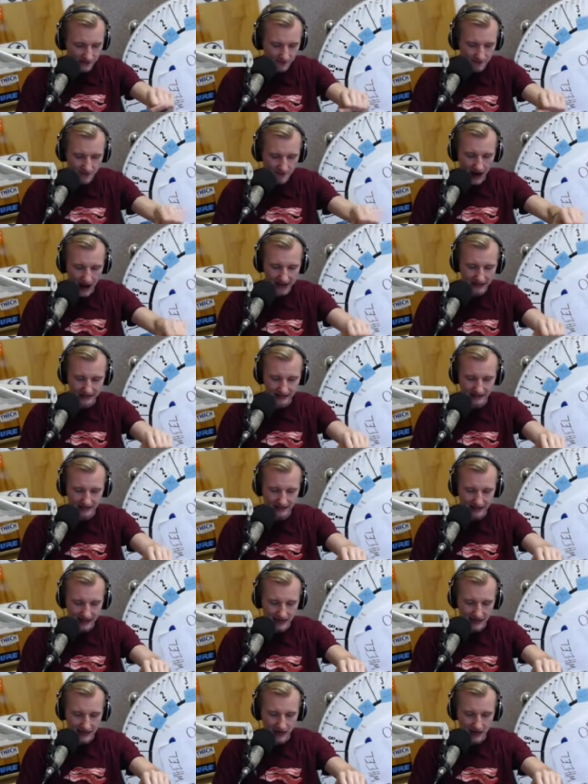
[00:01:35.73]

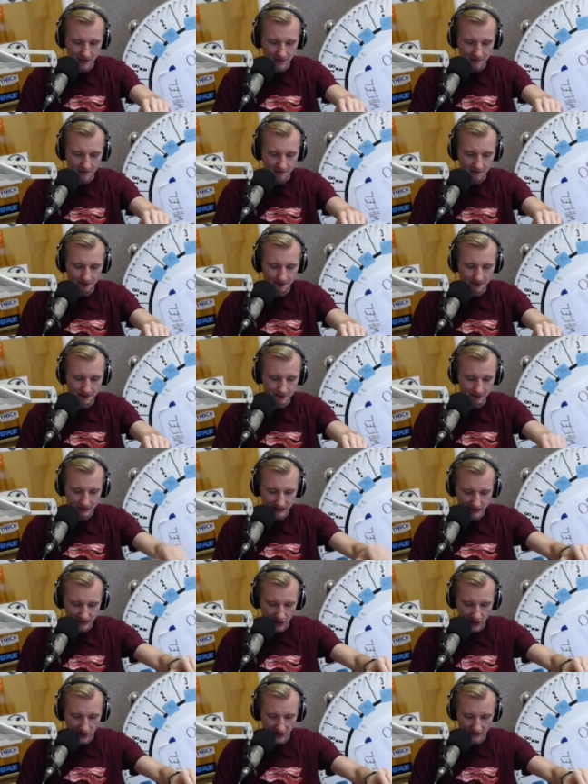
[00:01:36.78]
Finally, um, the
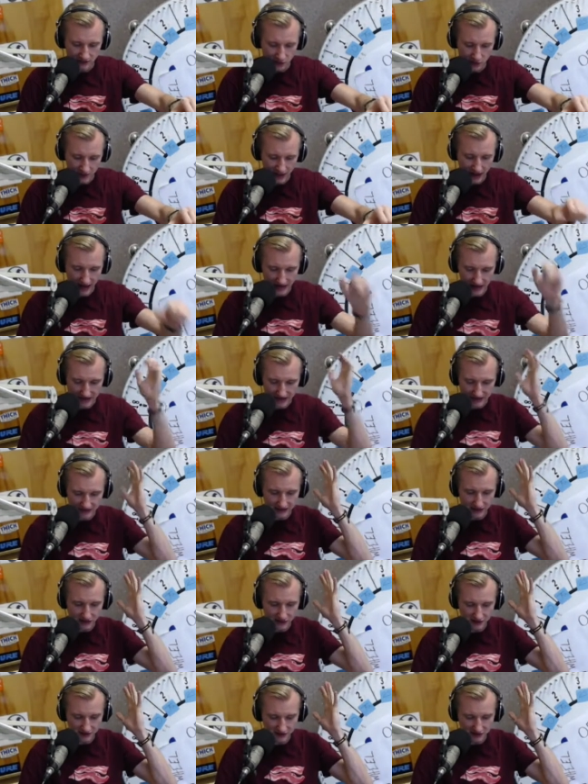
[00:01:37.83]
police caught up to him, and he
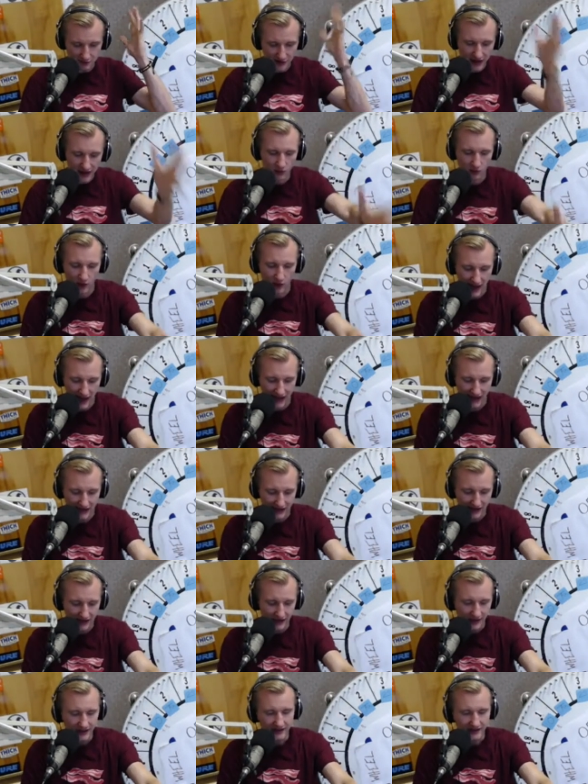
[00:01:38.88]
still sped away,
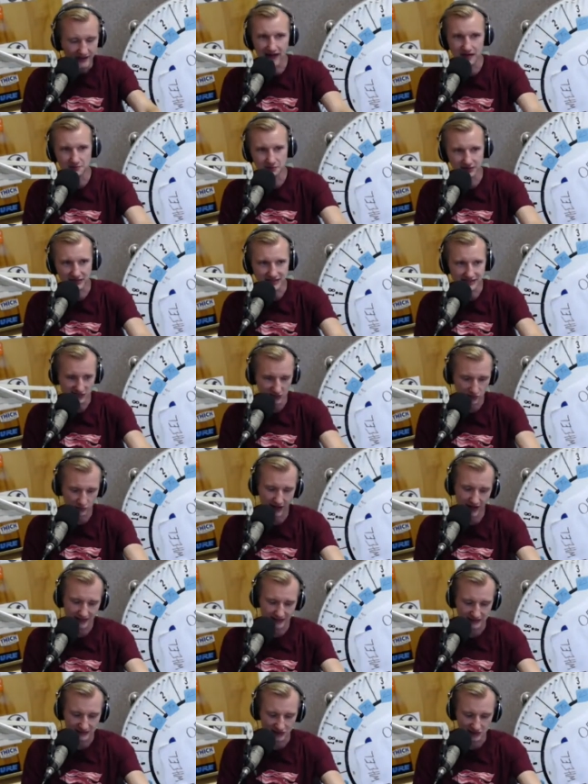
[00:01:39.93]
yeah. led police
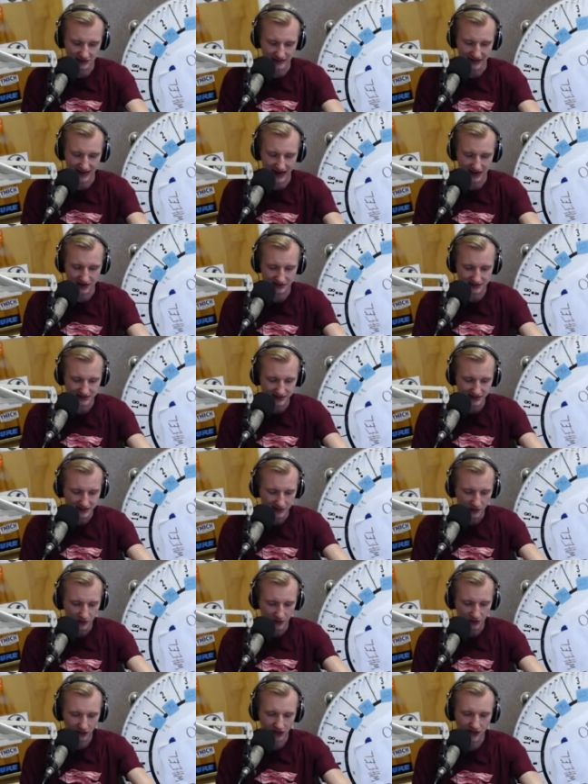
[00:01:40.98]
directly to his house,
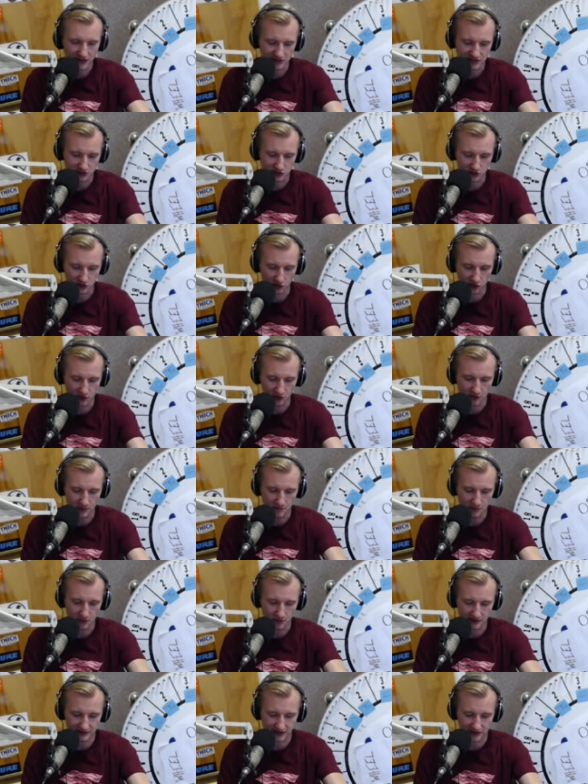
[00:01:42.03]
where he lost control,
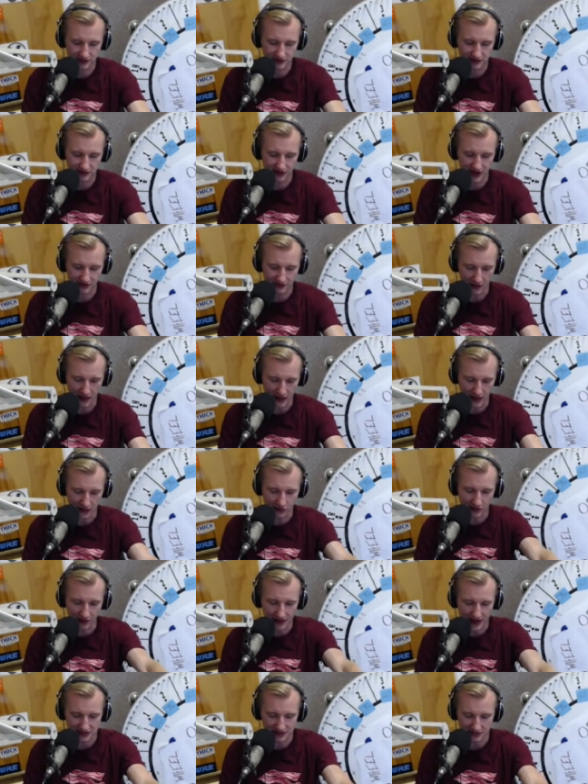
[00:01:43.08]
pulled into his driveway, and
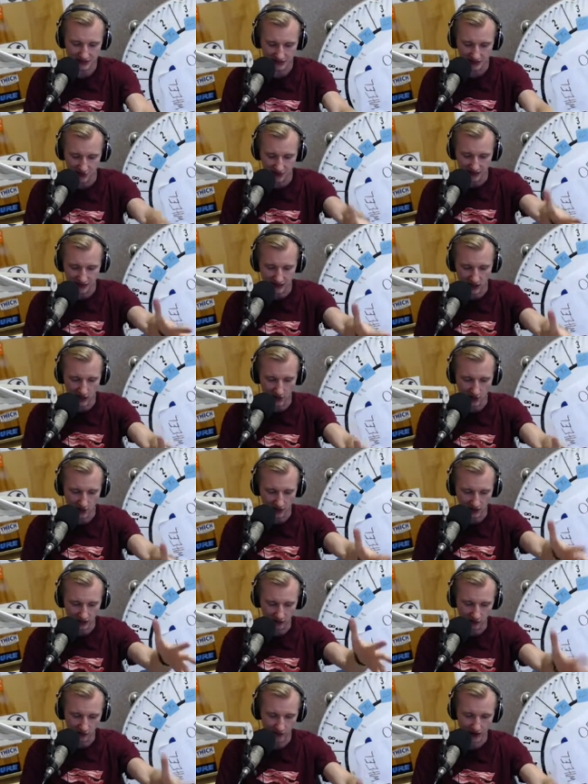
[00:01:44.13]
crashed into his own
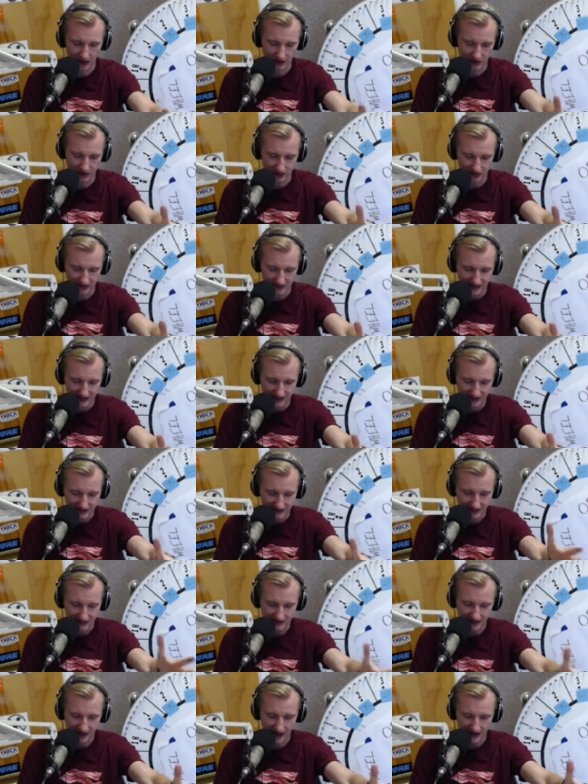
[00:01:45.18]
garage. Yeah.
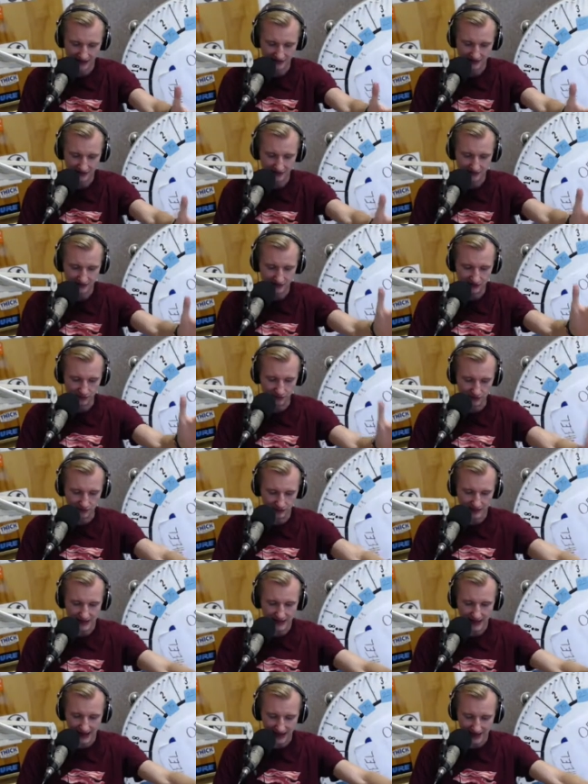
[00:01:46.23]
He then attempted to
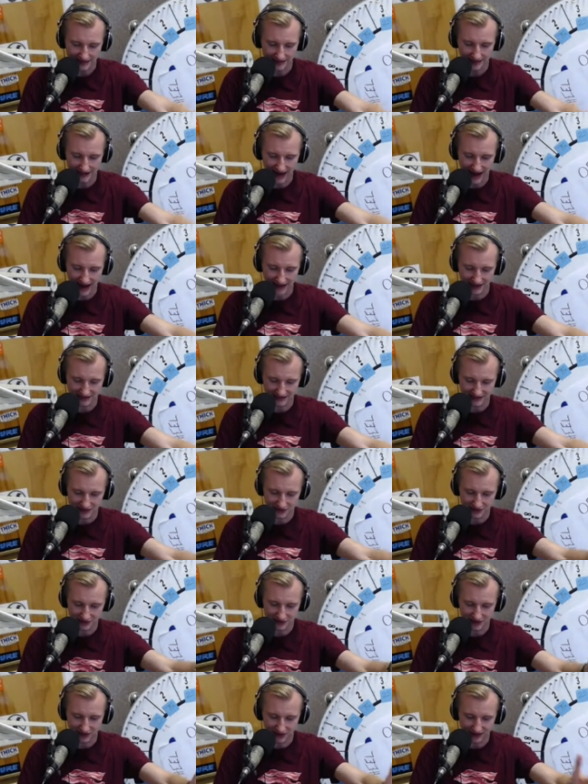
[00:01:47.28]
flee into the house, and he
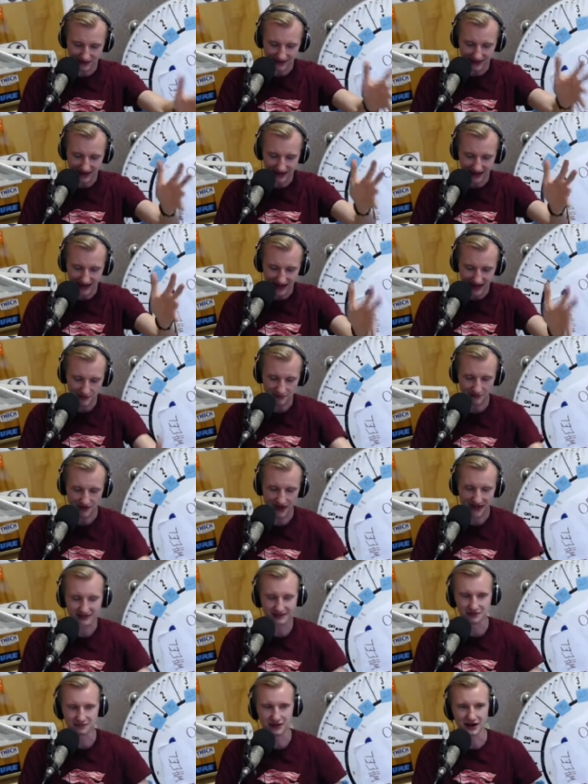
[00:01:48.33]
was quickly
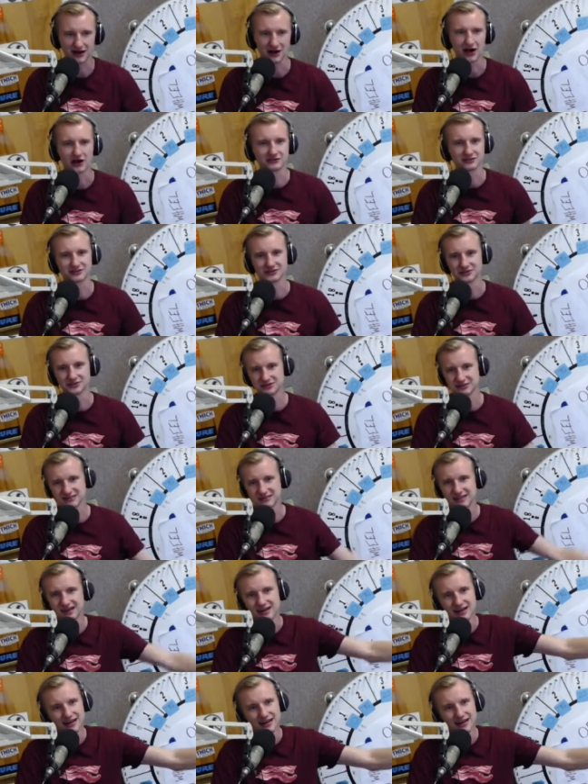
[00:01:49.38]
apprehended by officers.